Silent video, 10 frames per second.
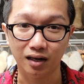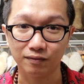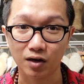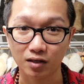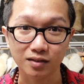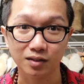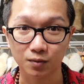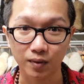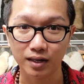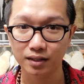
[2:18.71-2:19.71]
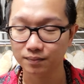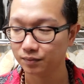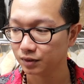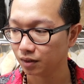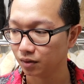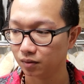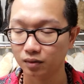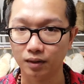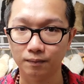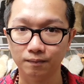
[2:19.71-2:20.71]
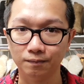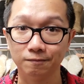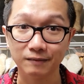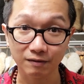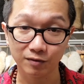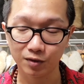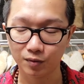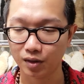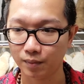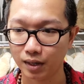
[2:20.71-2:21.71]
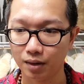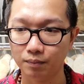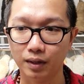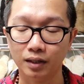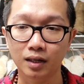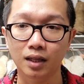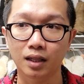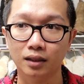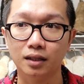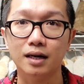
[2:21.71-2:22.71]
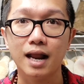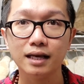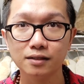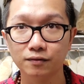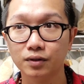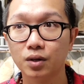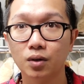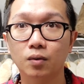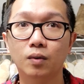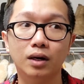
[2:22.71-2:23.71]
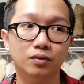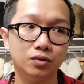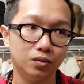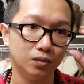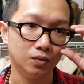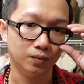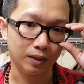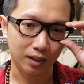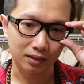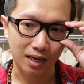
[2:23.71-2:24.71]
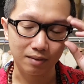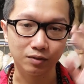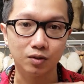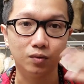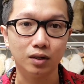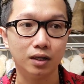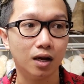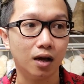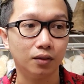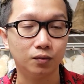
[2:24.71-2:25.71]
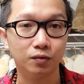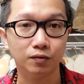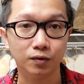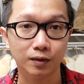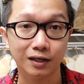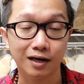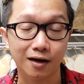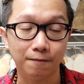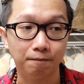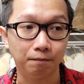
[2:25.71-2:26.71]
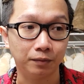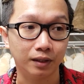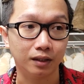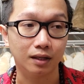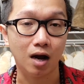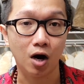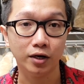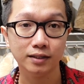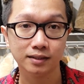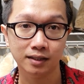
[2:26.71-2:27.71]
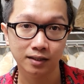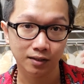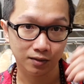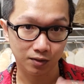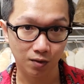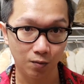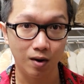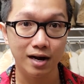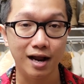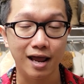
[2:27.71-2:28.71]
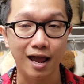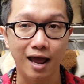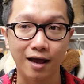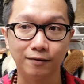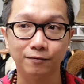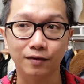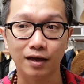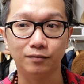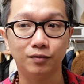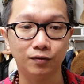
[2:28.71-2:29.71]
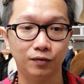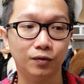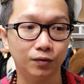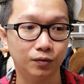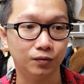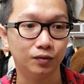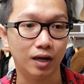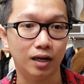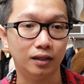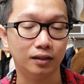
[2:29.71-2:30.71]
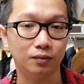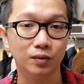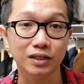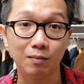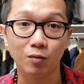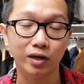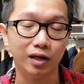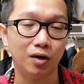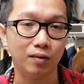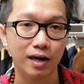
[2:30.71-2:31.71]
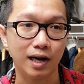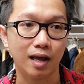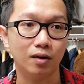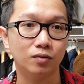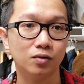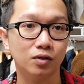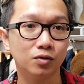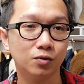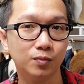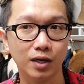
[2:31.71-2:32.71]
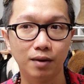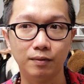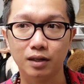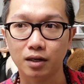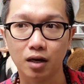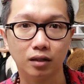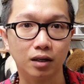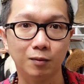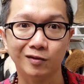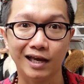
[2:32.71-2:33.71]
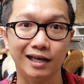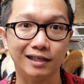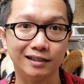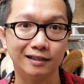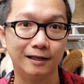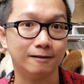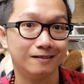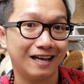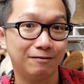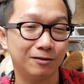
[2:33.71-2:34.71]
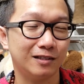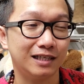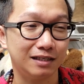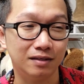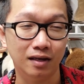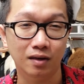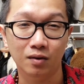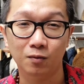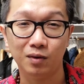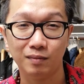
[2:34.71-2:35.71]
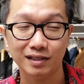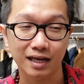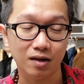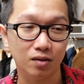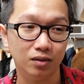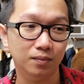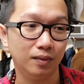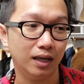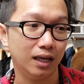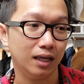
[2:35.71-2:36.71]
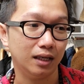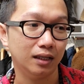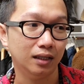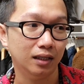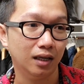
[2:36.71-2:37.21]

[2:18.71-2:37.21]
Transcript: of constantly wearing them. So that video will coming up, but the next video what I'll do, because I'm still working on reviewing the harness. So when I have that review done, which I'm working on right now, so it should be up in another couple of days, so that you guys will see what my take on them. And